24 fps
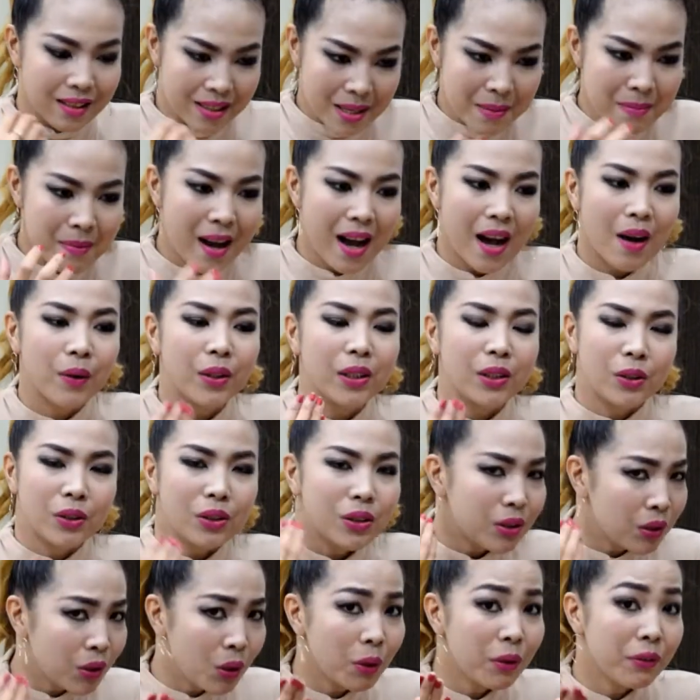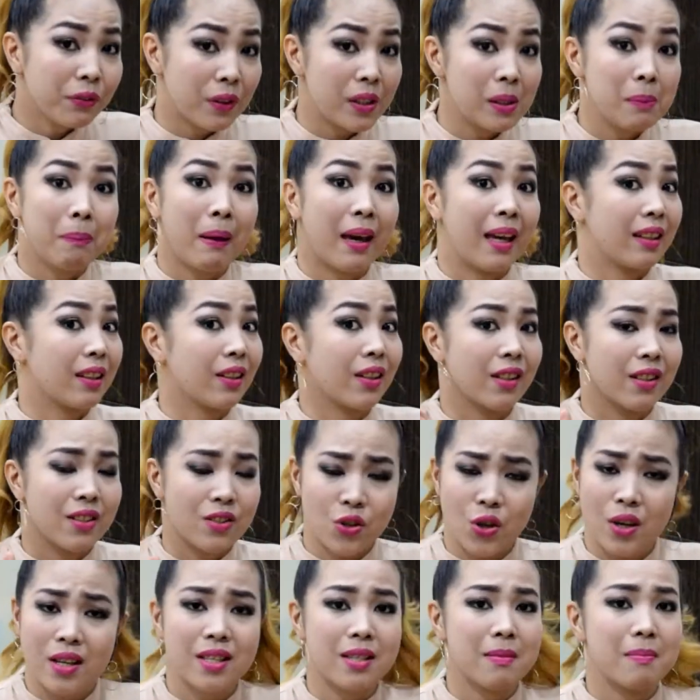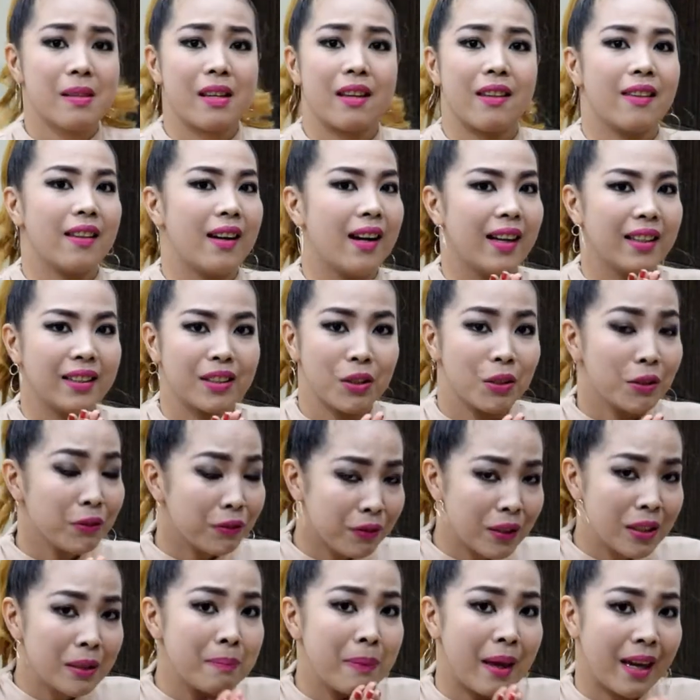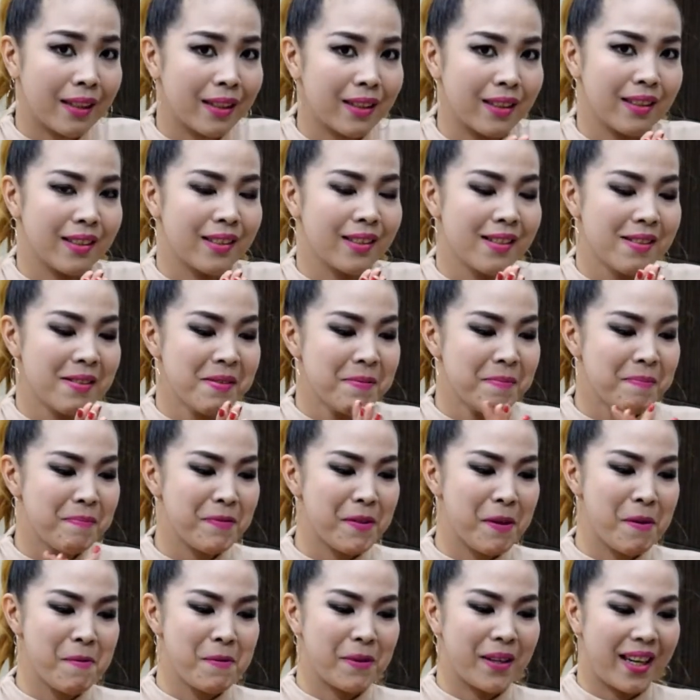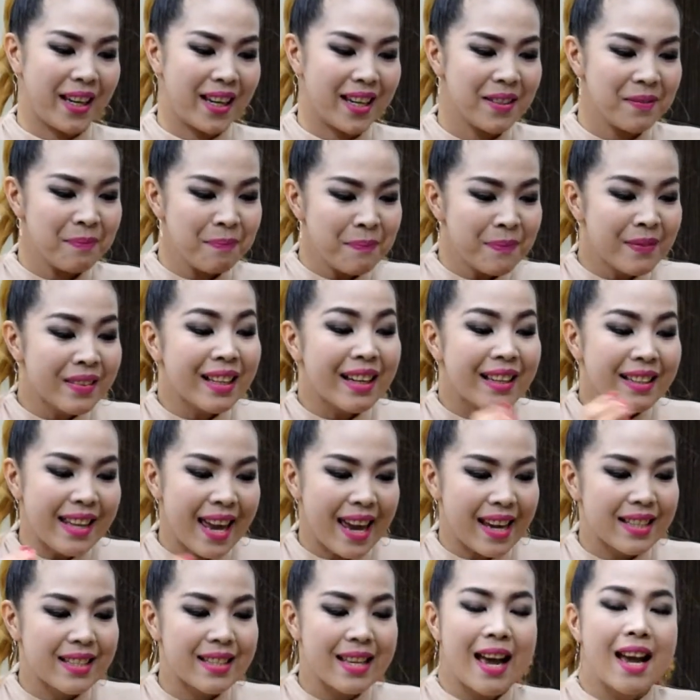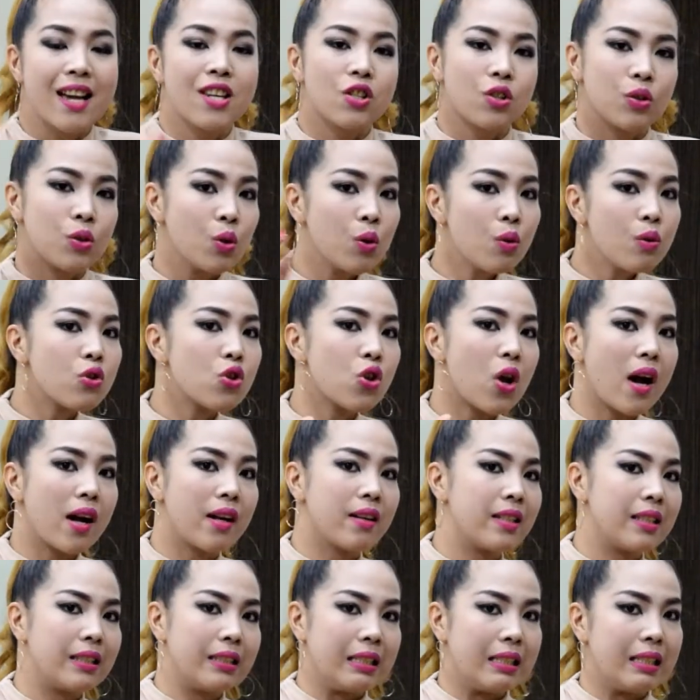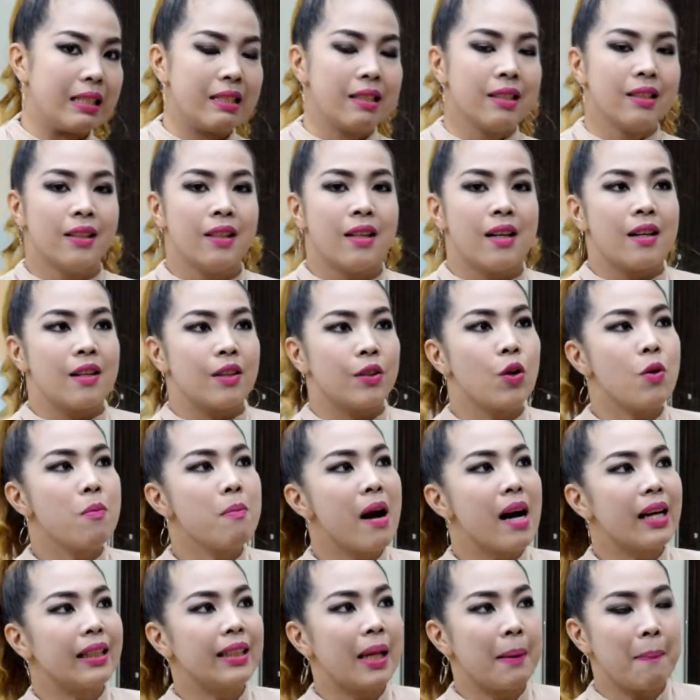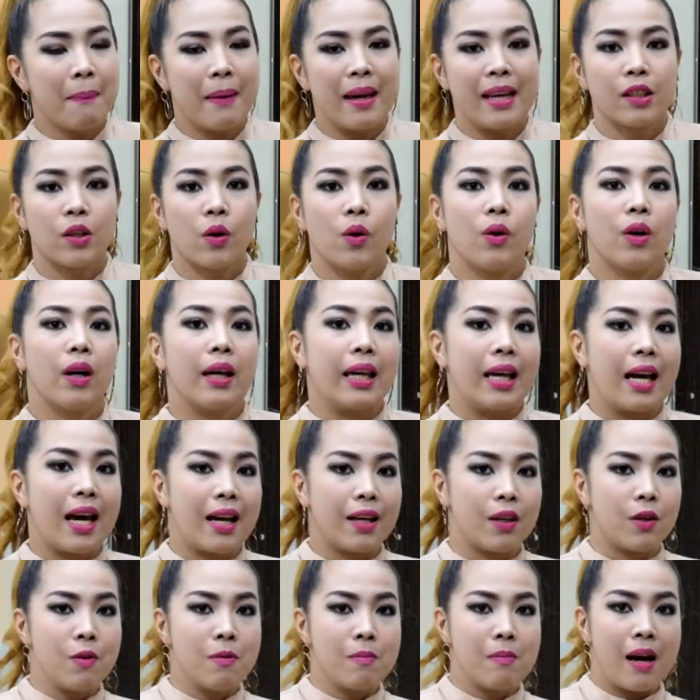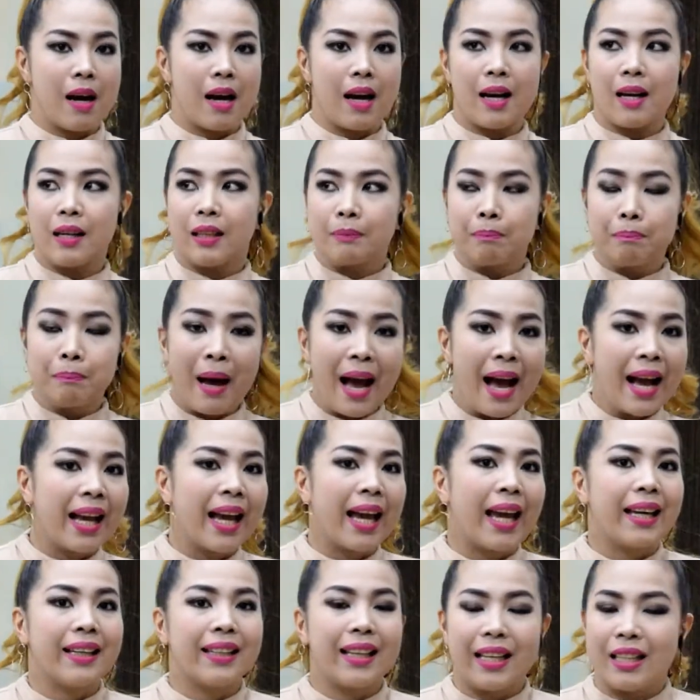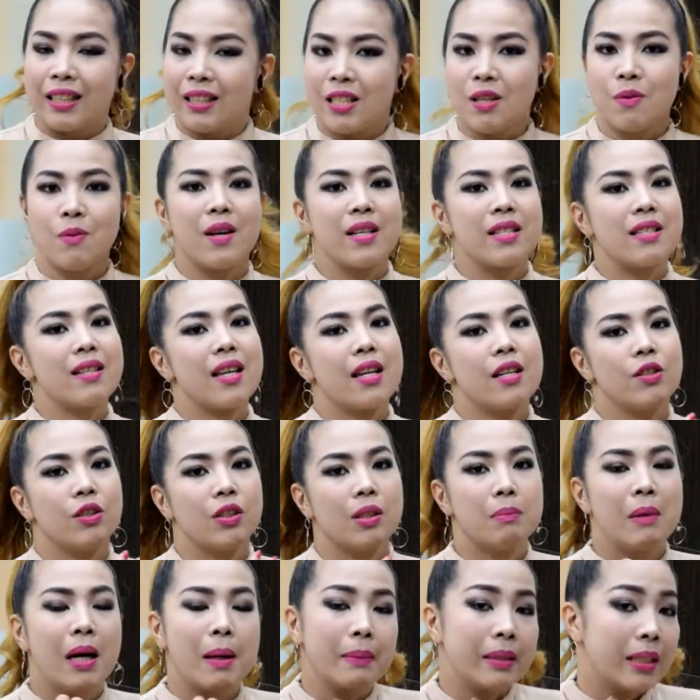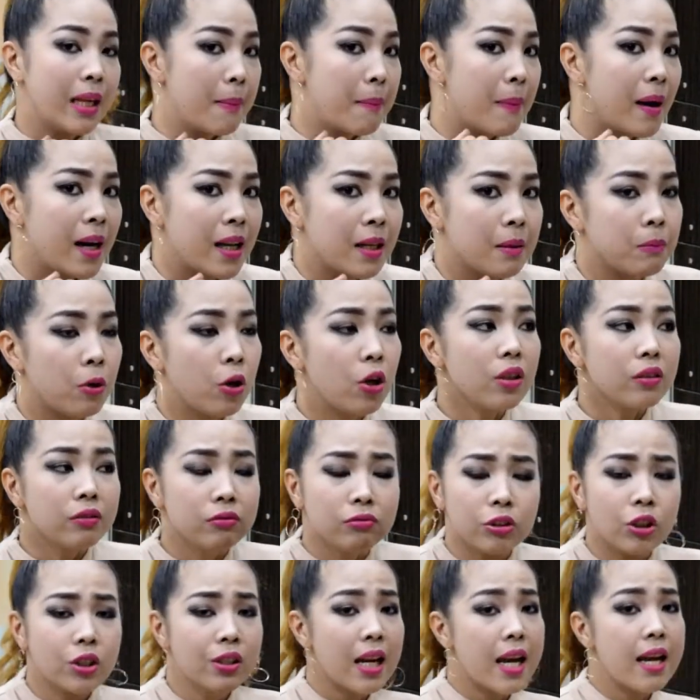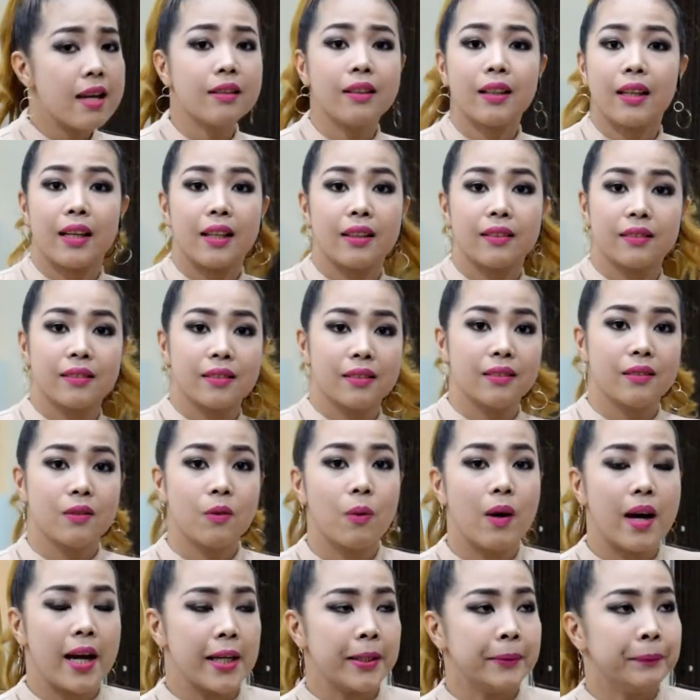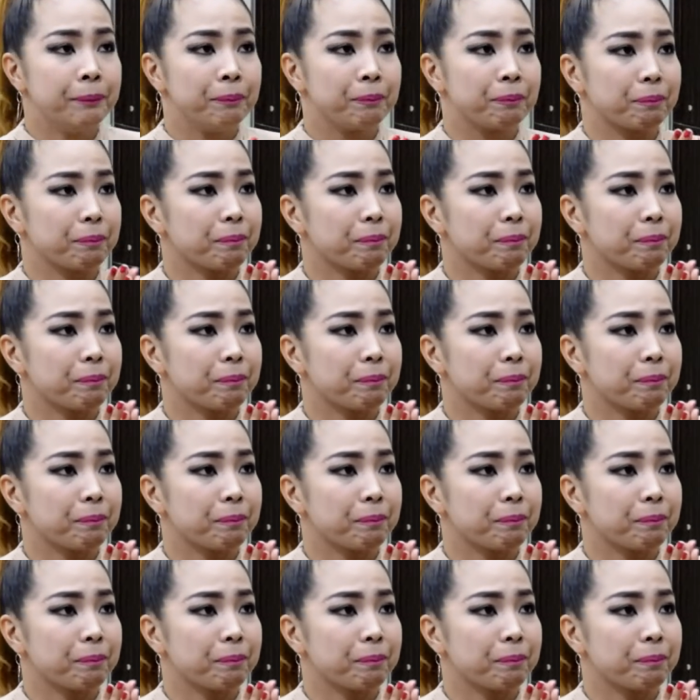Somehow, you'll feel better. Trust me on that. You'll feel better. Okay? Next, do charity. Yung mga damit o kaya yung mga bagay na iniwan sa inyo ng mga minamahal mo, donate it. Why?